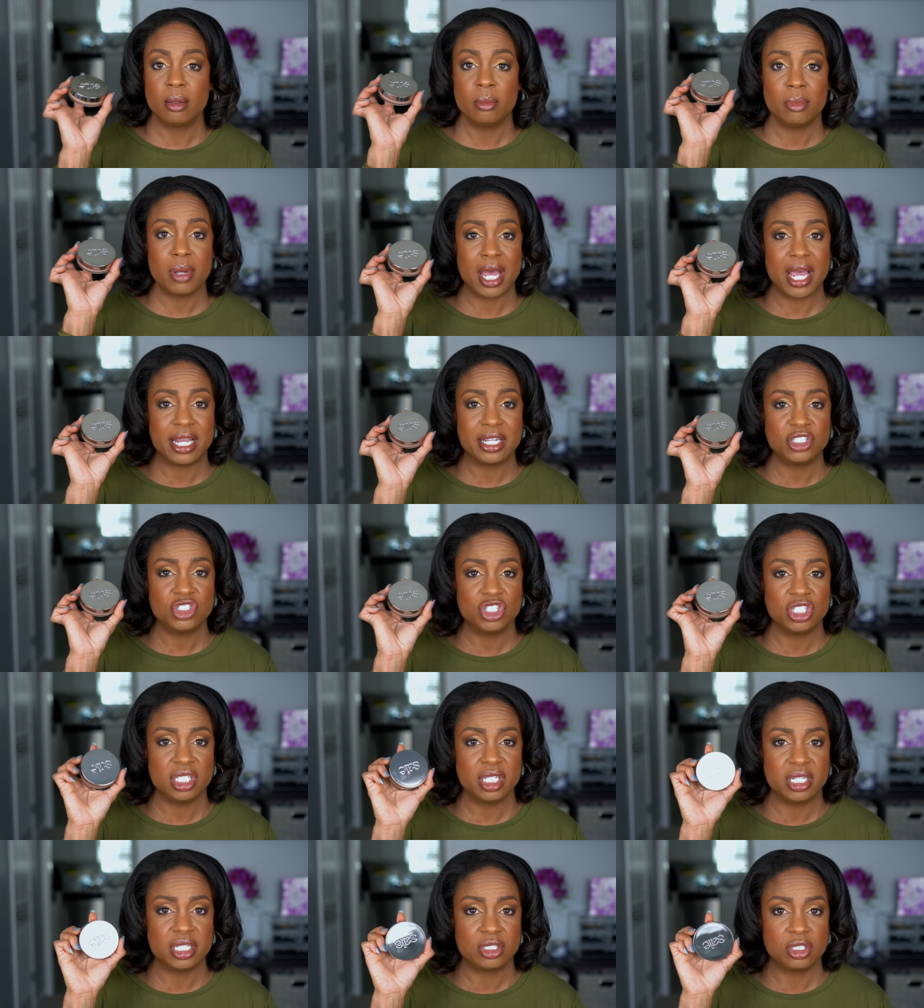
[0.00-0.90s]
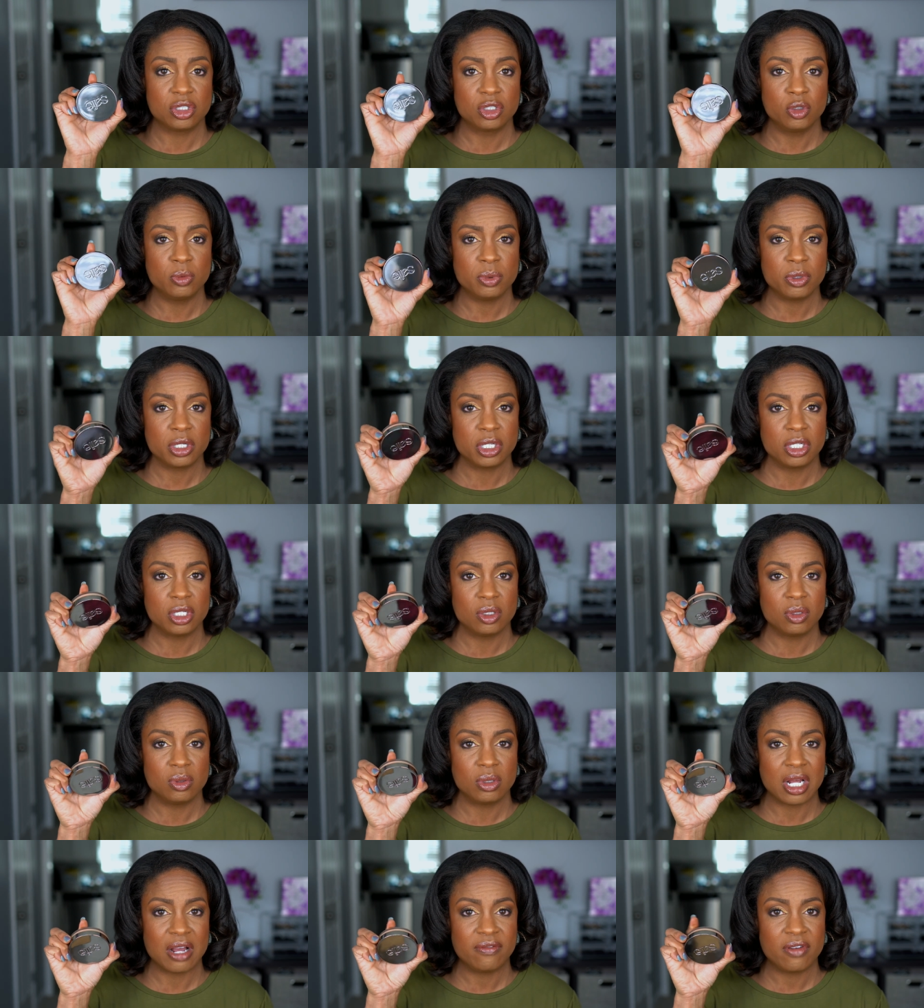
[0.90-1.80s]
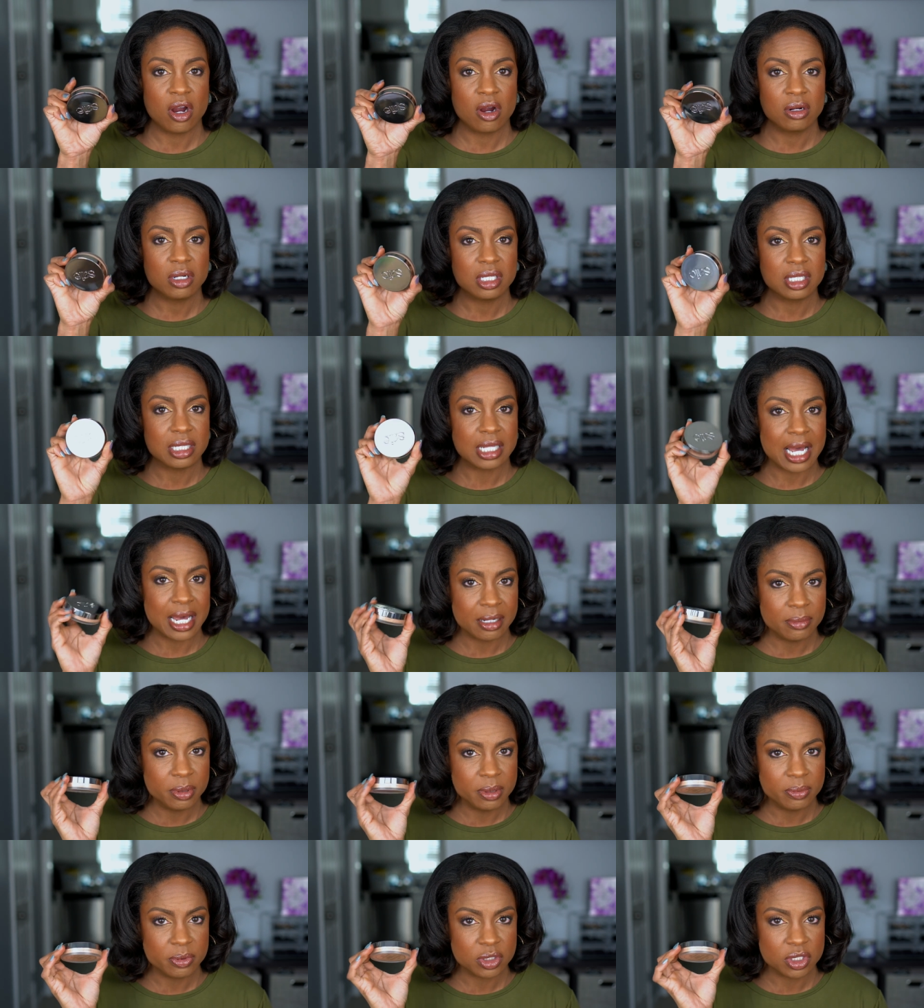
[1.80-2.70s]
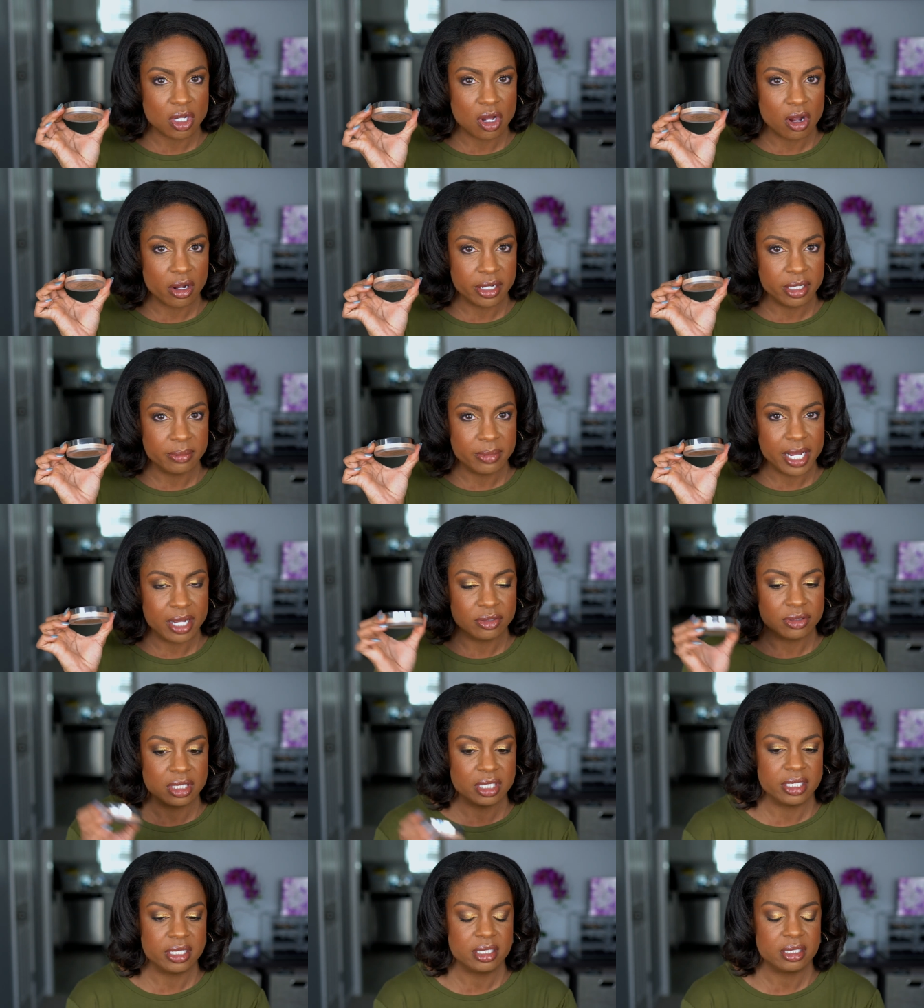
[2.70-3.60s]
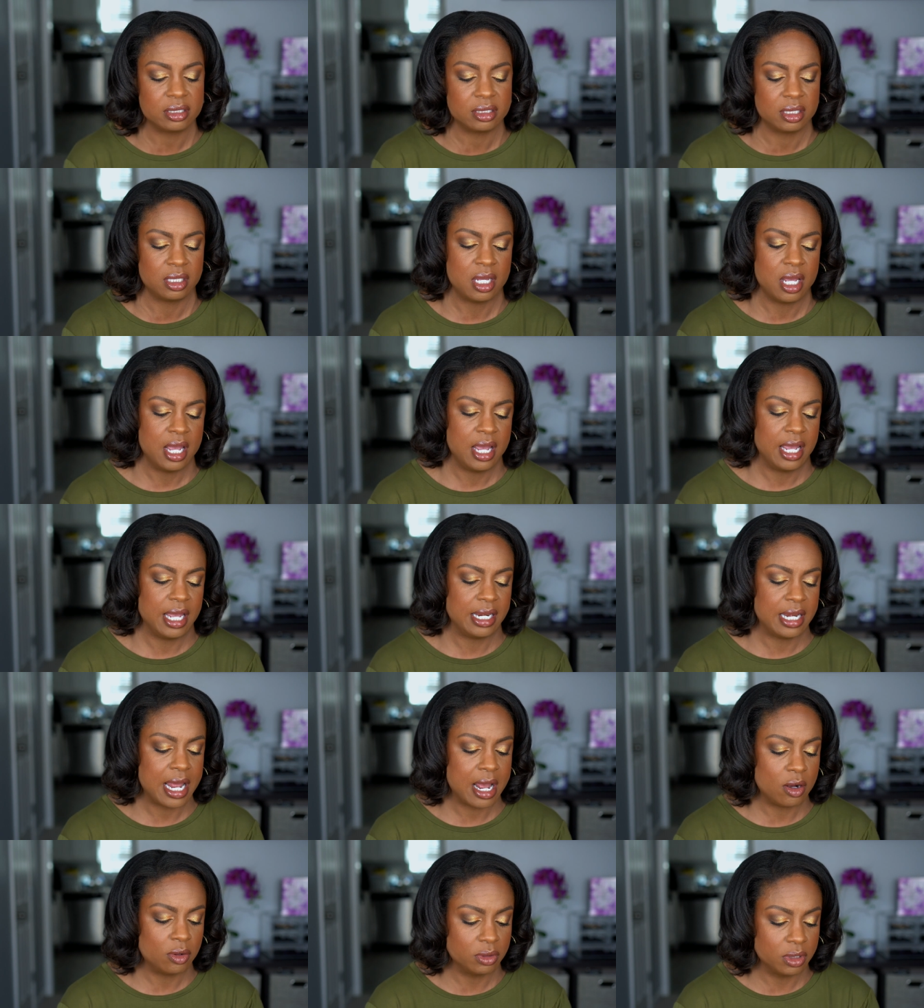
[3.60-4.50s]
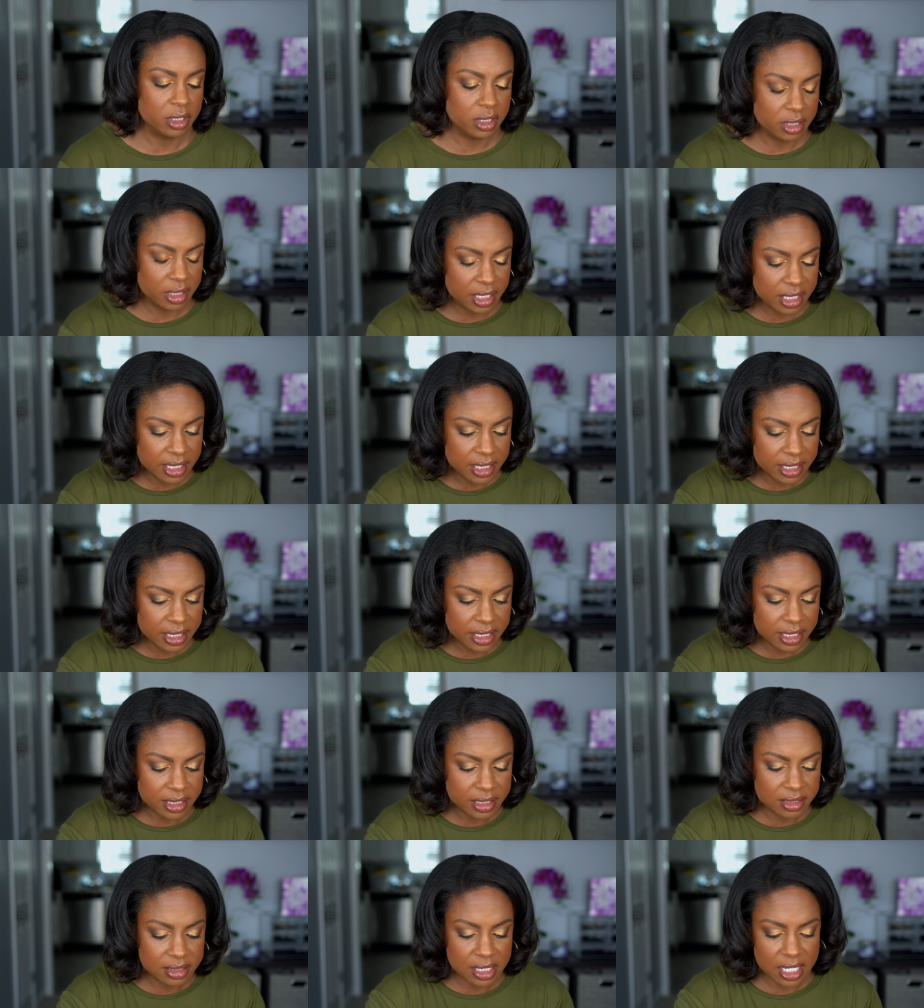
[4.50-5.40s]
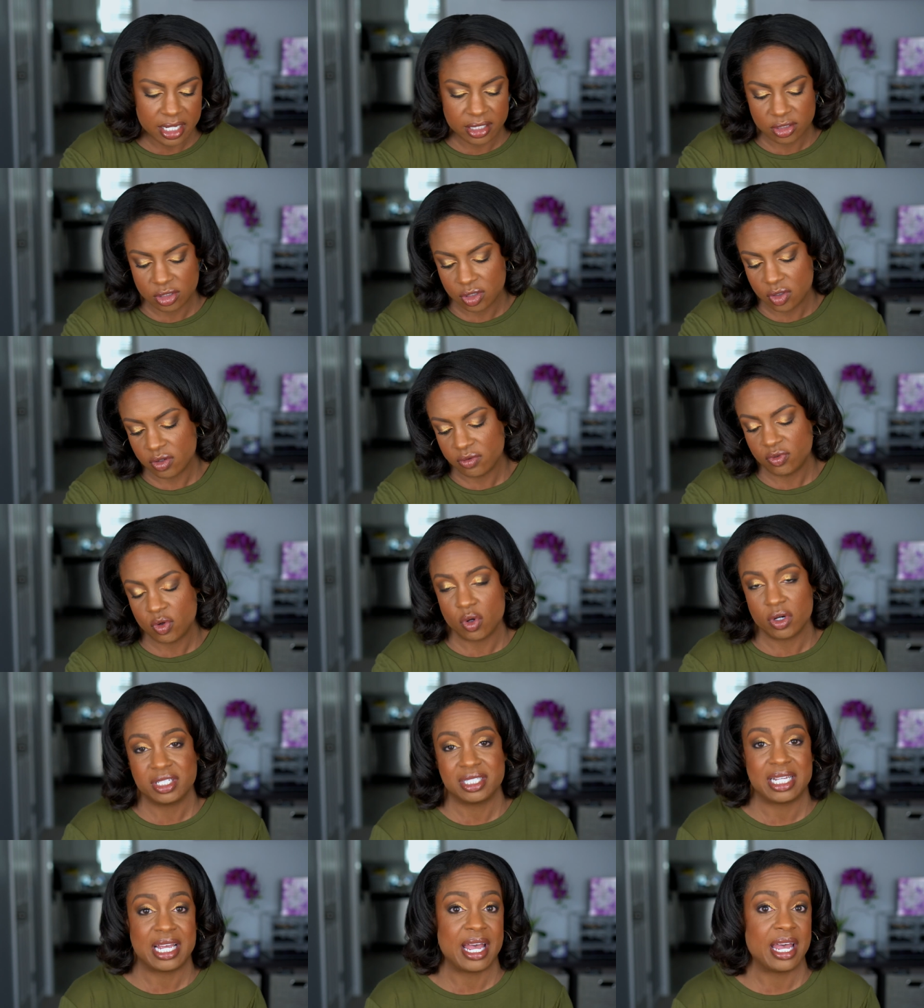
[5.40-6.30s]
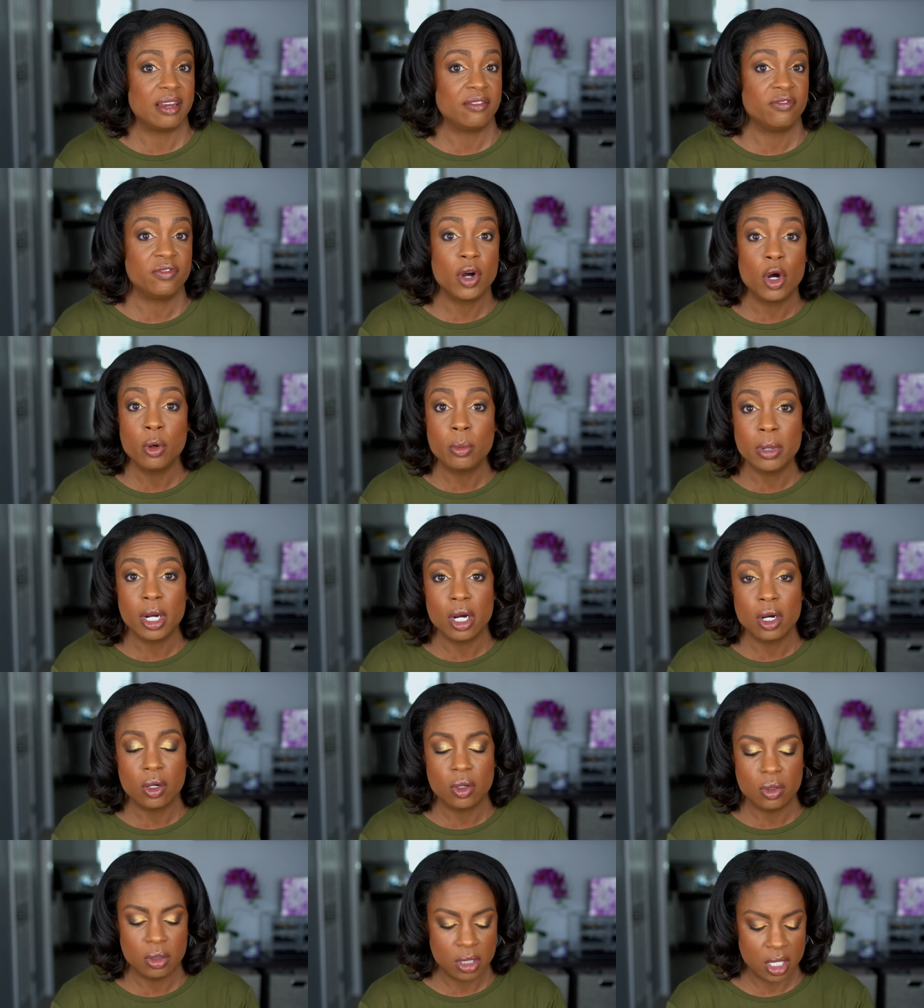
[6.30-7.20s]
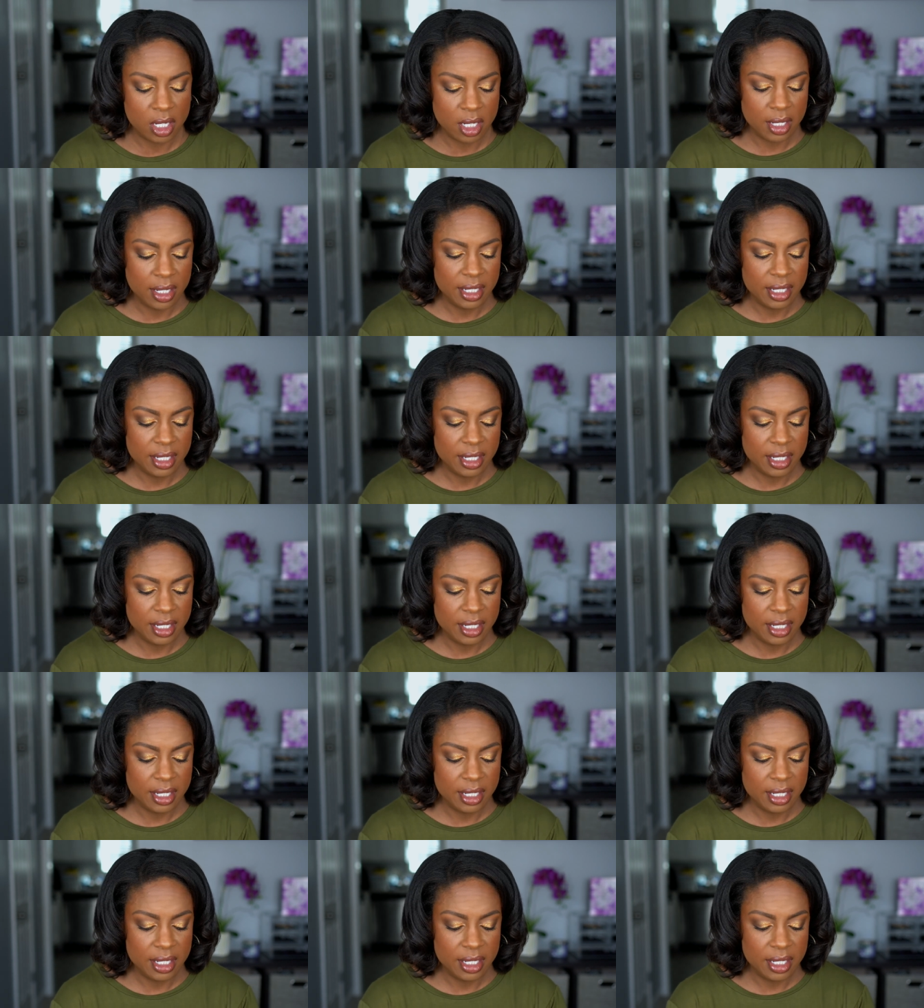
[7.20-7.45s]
Packaging is super cute. I've heard a lot of people talking about this and how good it is, and so of course I had FOMO.